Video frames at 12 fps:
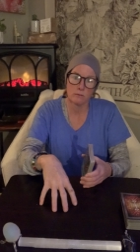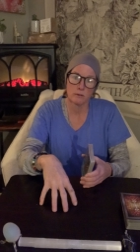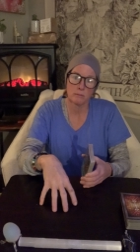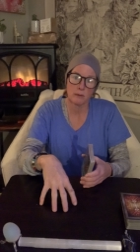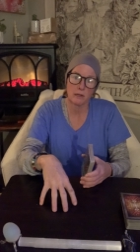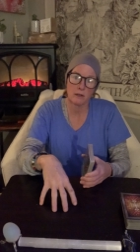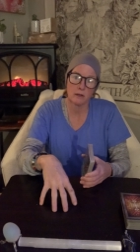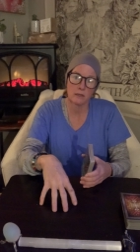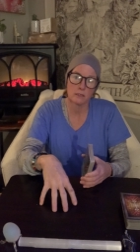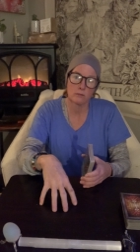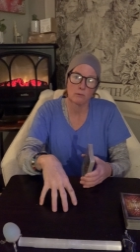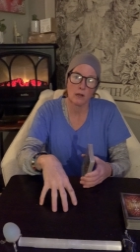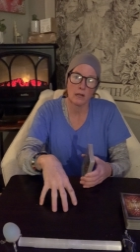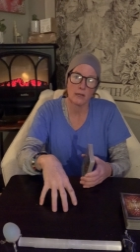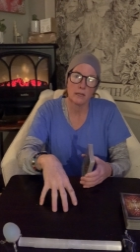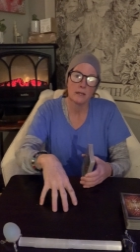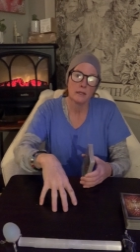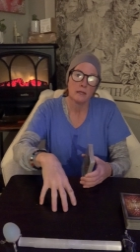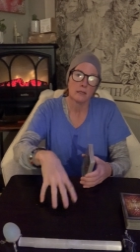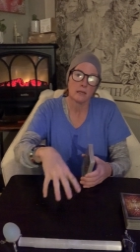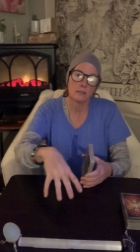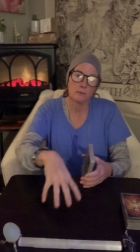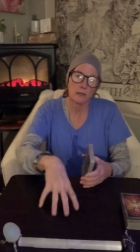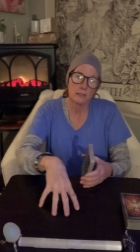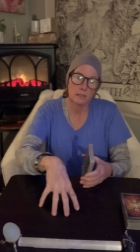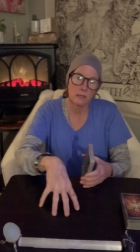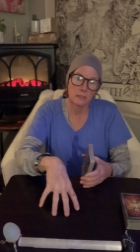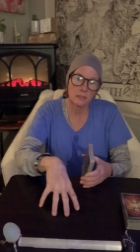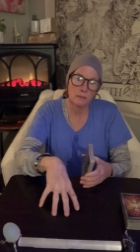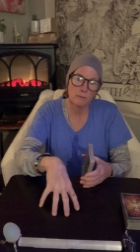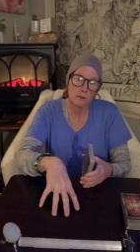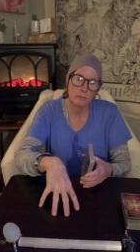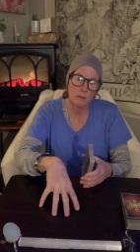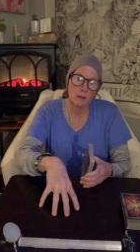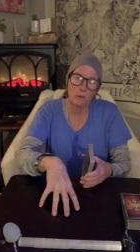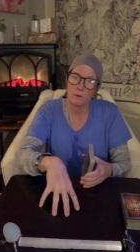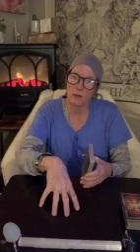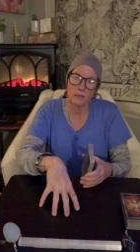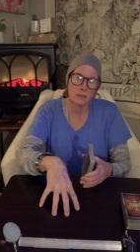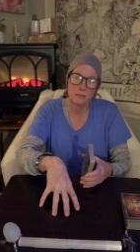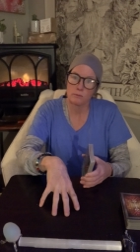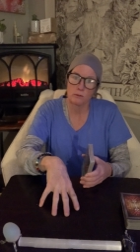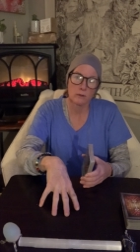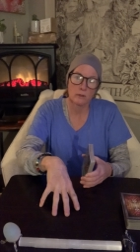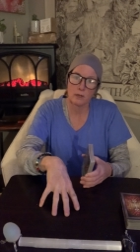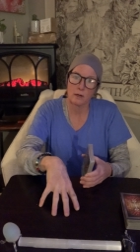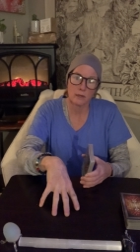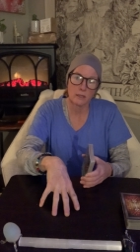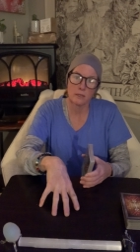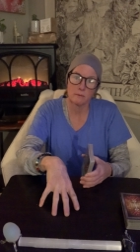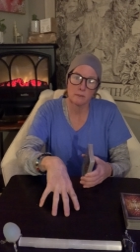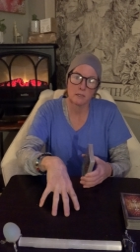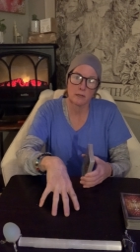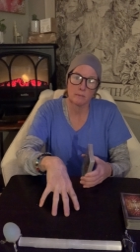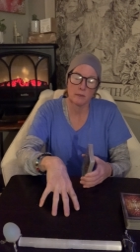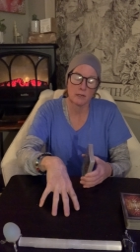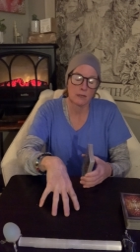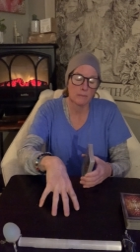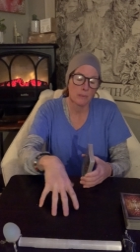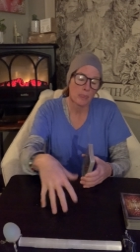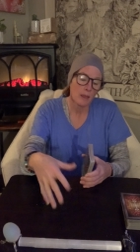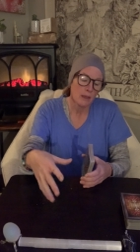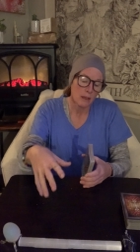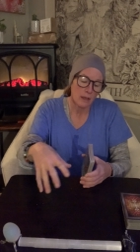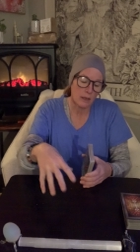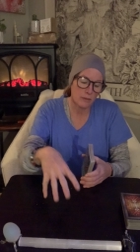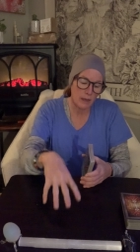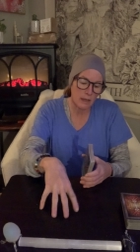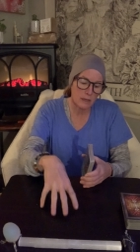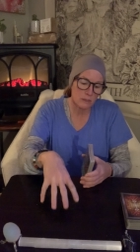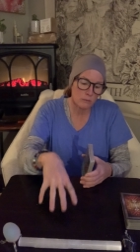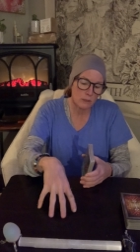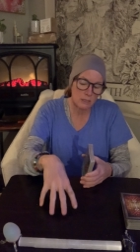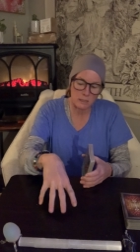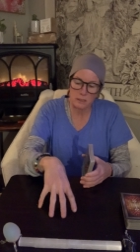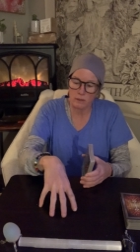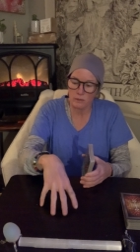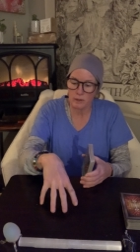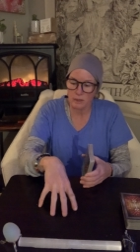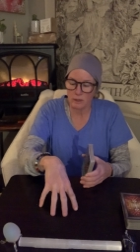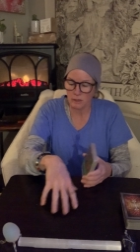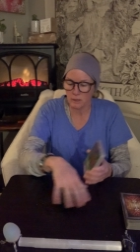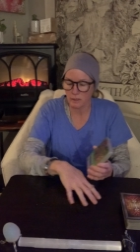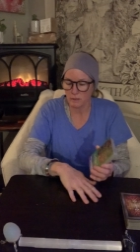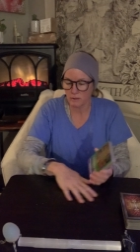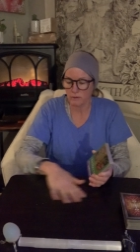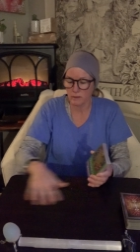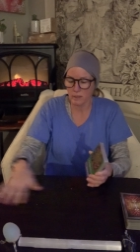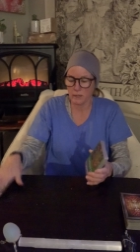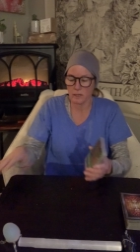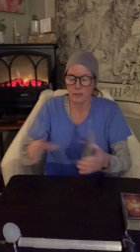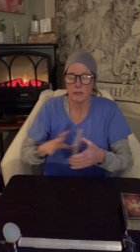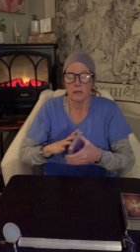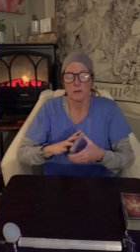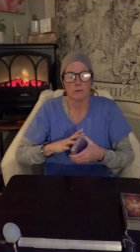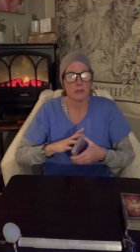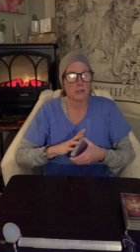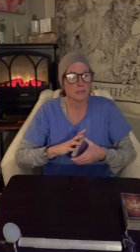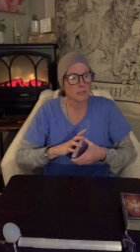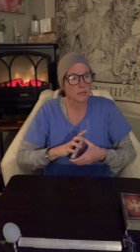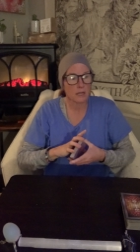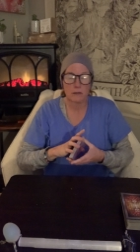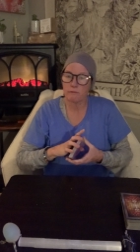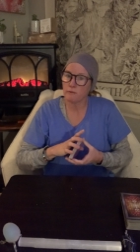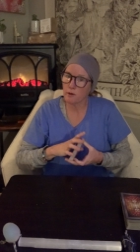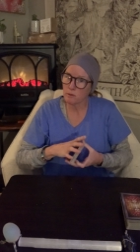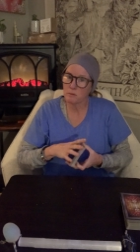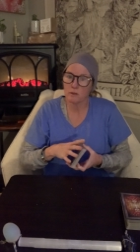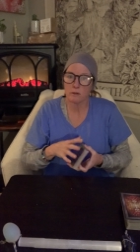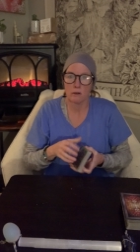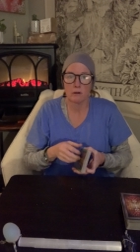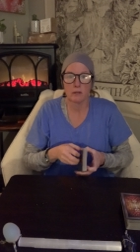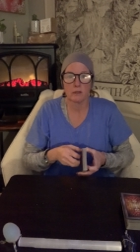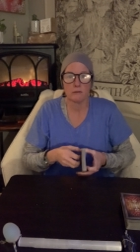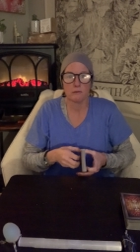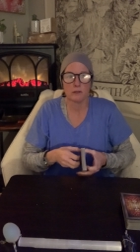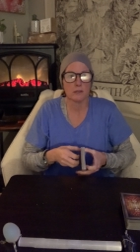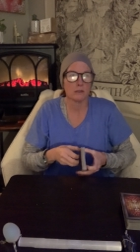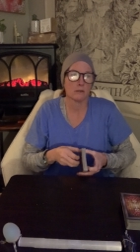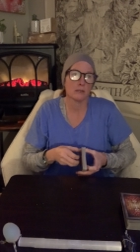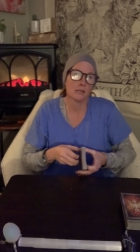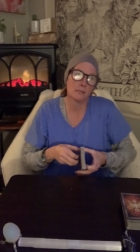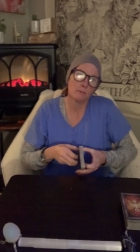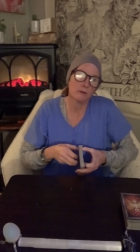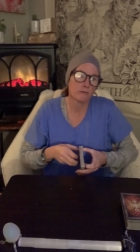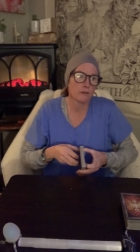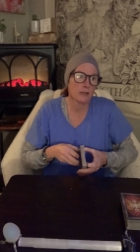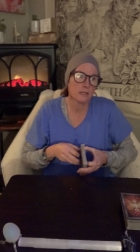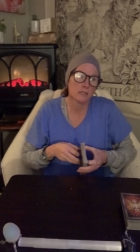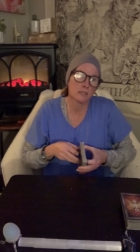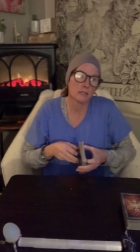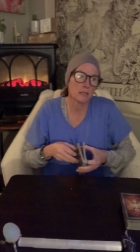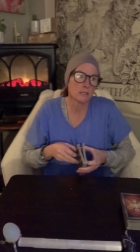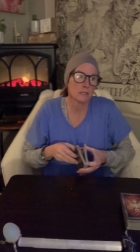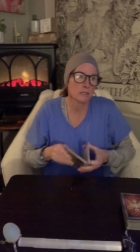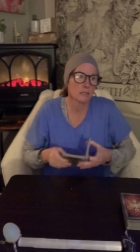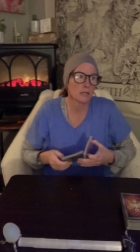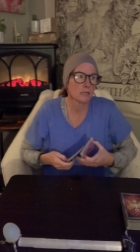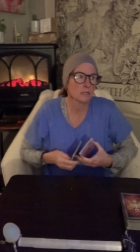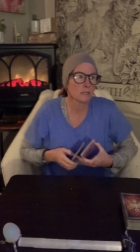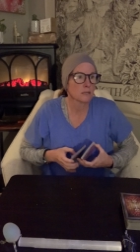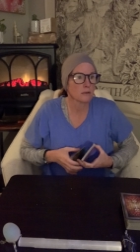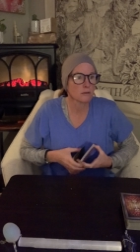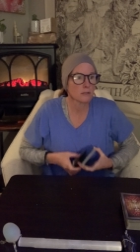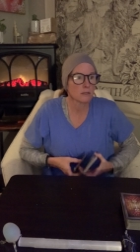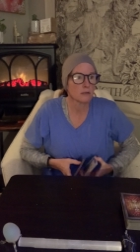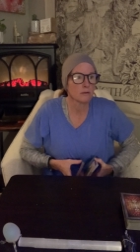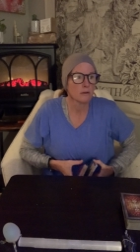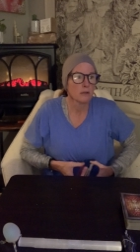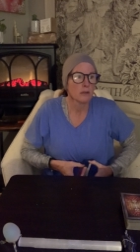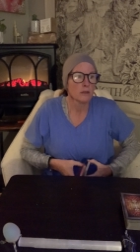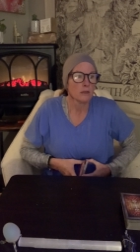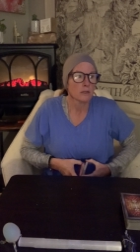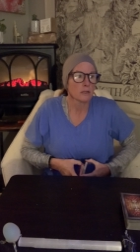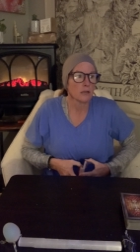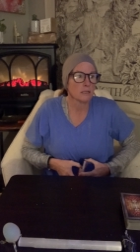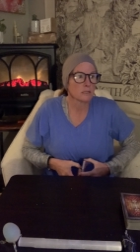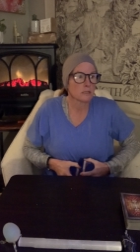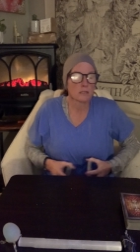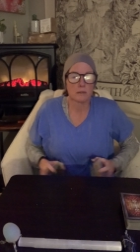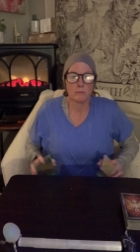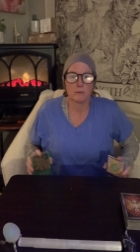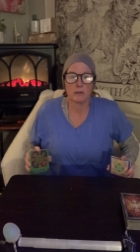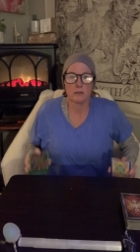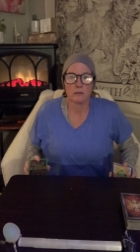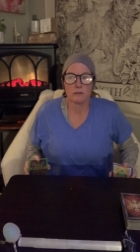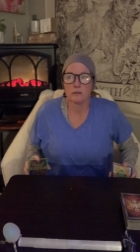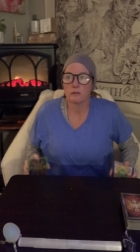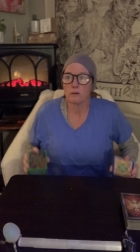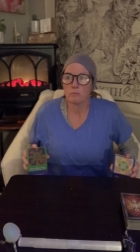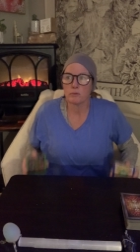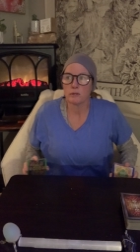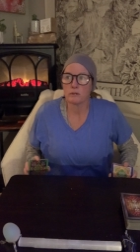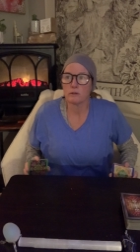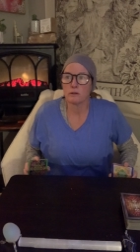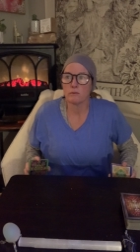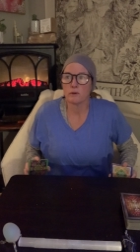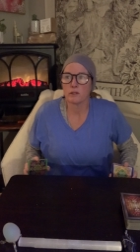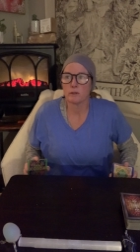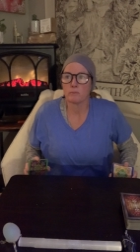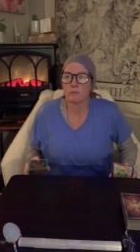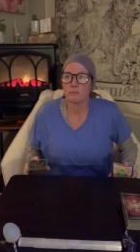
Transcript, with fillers: with my cards. Why? That's why I dug deeper about why this world card keeps coming up. And that is what is going on, okay? We also got a full moon going into Virgo. That's perfection. That's success, though. So, guys, it's going to, and, you know, Pluto, when it,